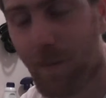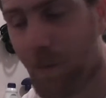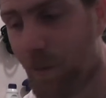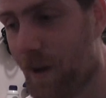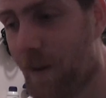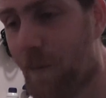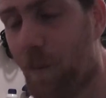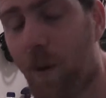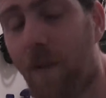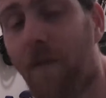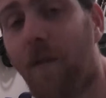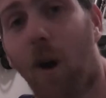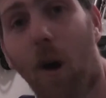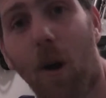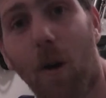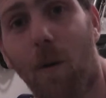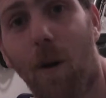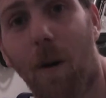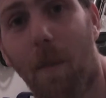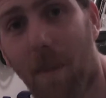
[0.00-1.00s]
We've
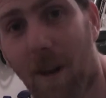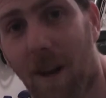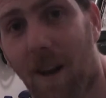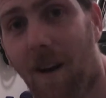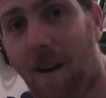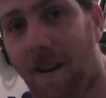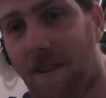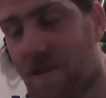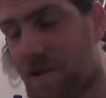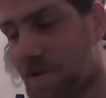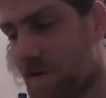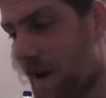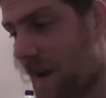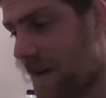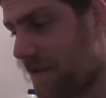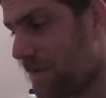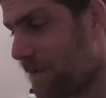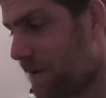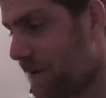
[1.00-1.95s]
got to up the line strength.